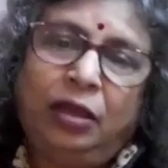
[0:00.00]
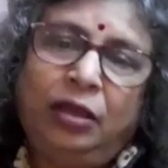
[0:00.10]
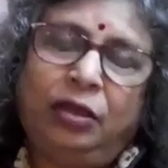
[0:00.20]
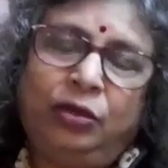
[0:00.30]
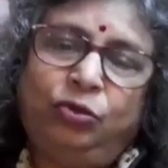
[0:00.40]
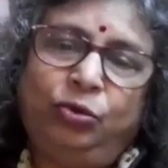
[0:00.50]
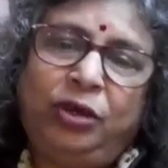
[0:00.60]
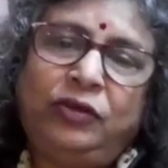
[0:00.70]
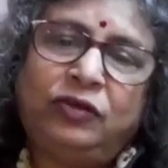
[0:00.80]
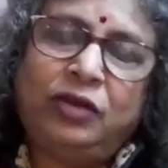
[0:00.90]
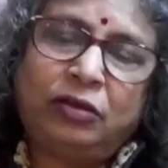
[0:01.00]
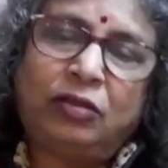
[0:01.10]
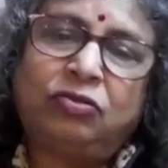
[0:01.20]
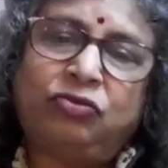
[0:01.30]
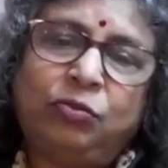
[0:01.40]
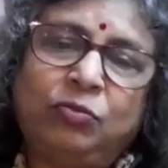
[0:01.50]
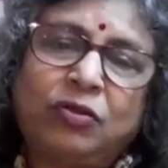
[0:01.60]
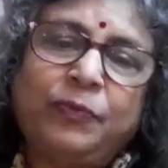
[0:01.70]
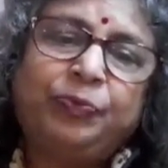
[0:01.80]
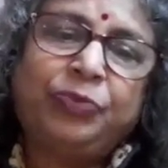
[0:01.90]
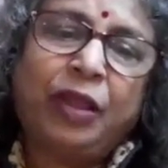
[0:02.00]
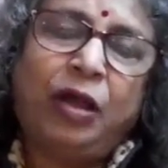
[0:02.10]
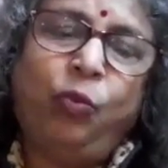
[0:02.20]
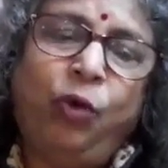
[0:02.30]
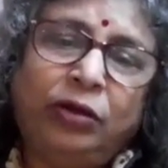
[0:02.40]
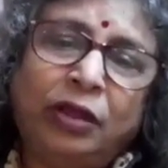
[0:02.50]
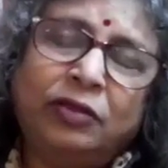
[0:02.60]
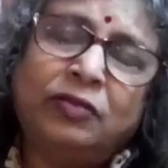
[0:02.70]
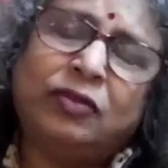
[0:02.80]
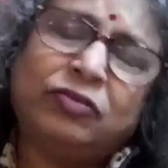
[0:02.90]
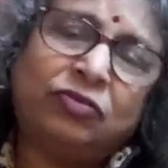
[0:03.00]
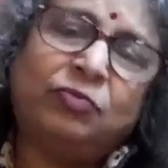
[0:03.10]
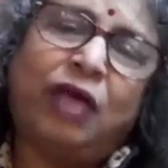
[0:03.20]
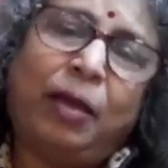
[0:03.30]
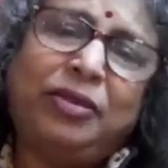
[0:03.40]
internet systems, What are the systems